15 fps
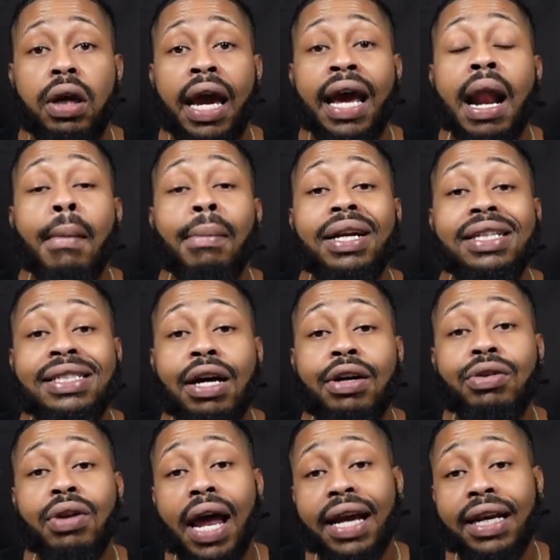And I'm going to tell
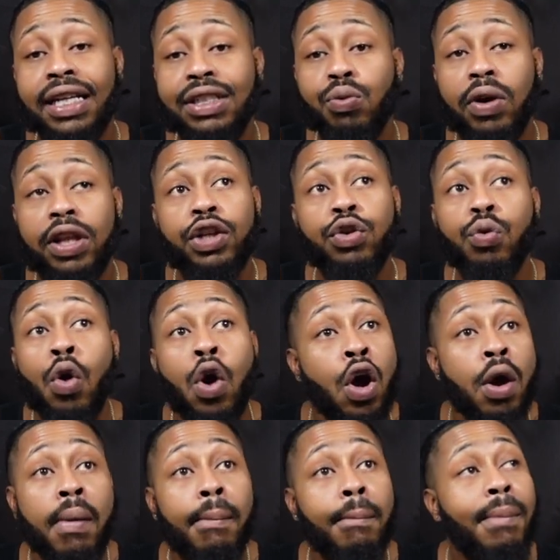you like this, whether you
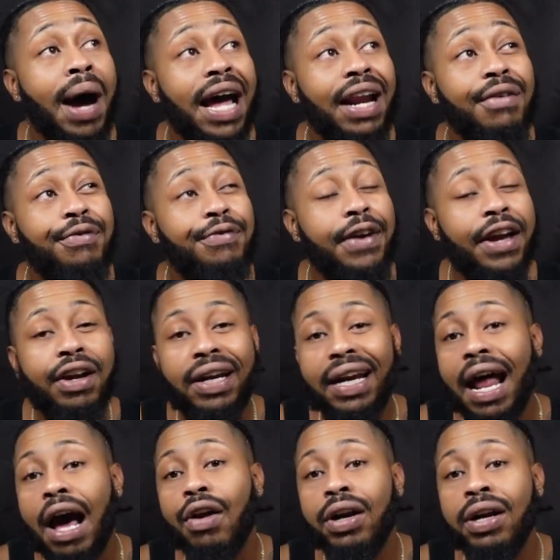might have figured
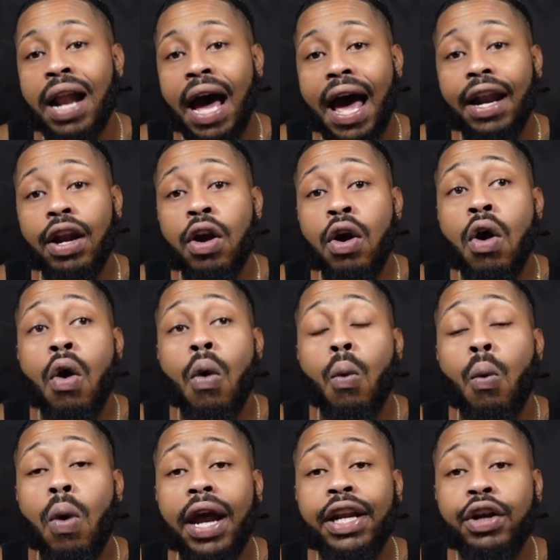it out or not.
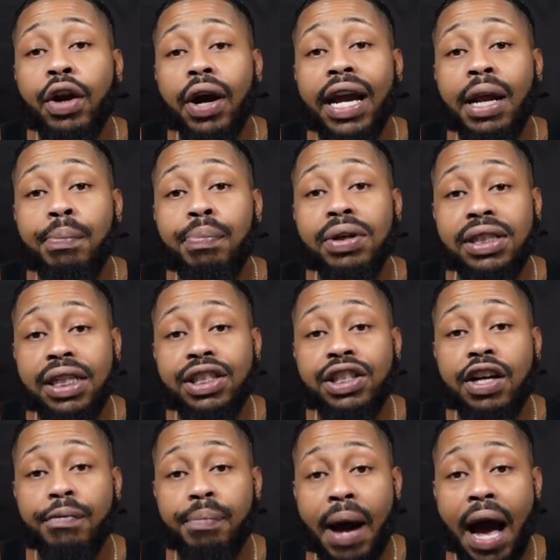When you're in
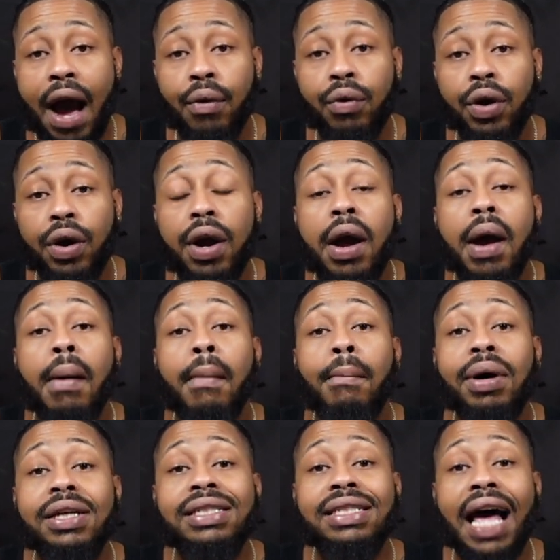position of power,
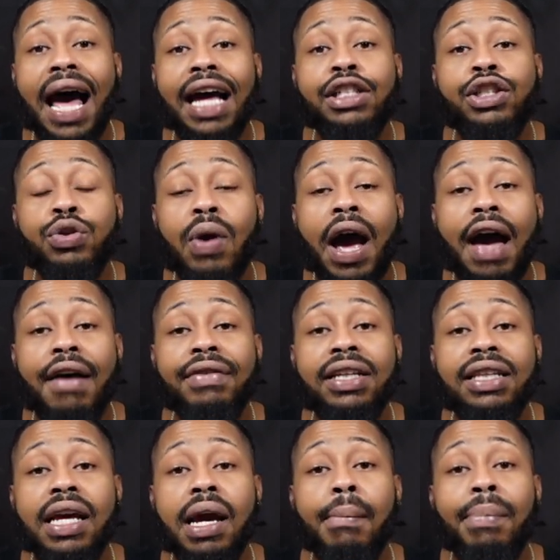besides you
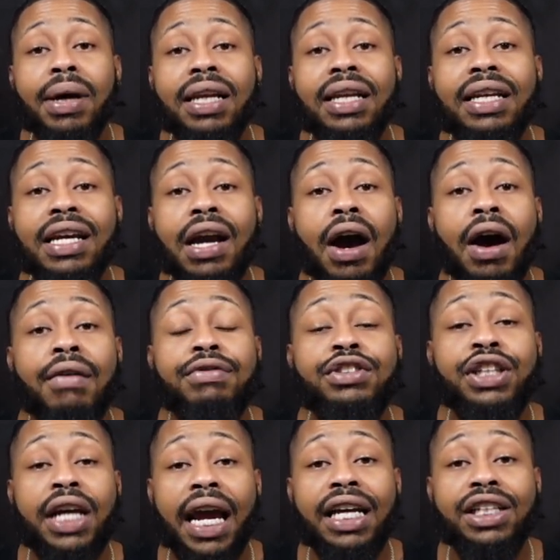having the ability of
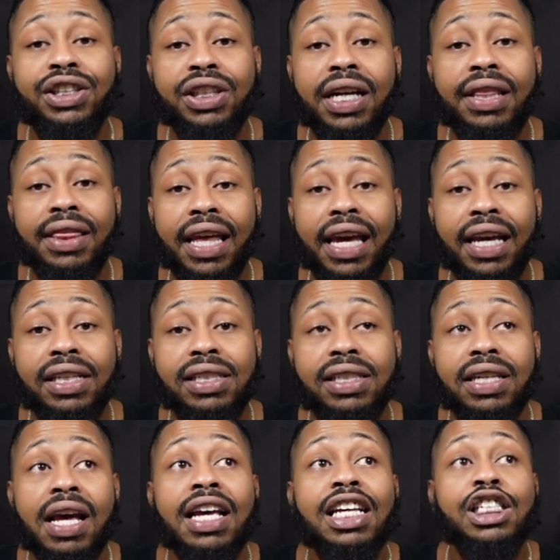changing
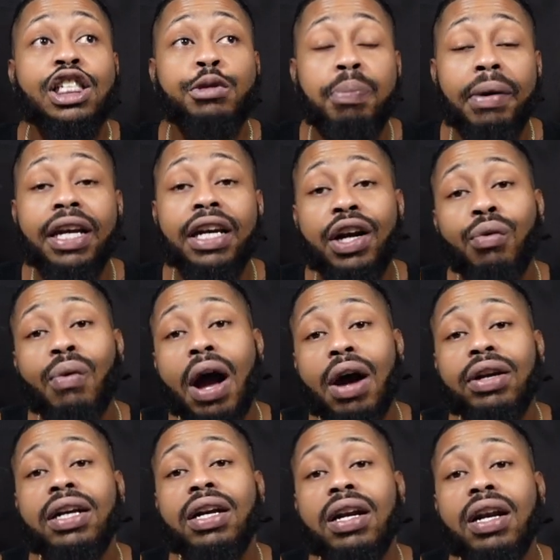things, spin it
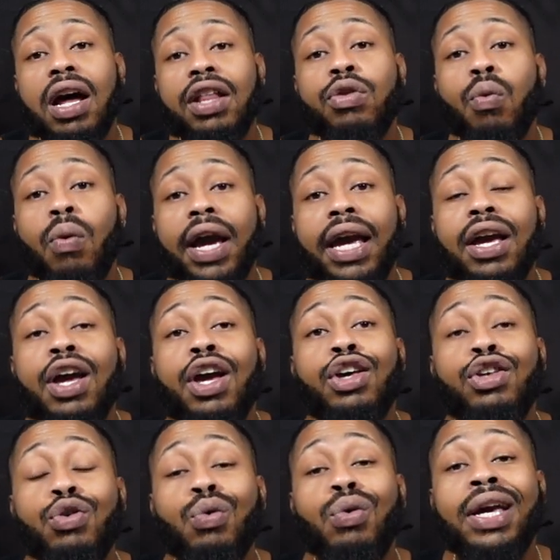around in another way.
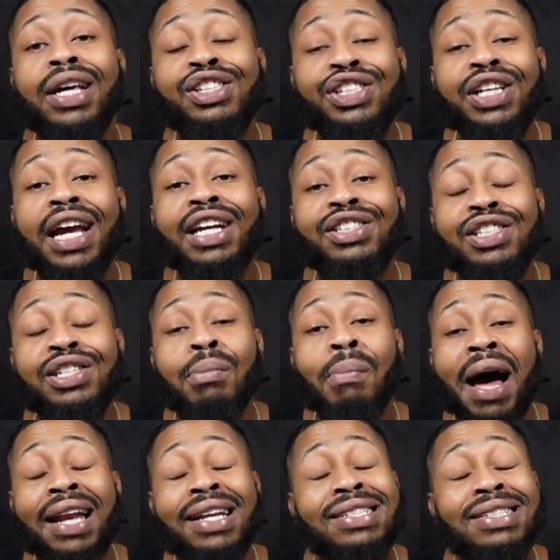You can change
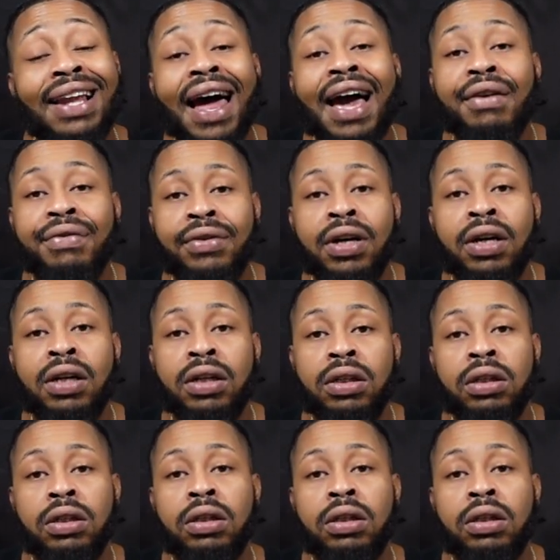somebody's life, dog.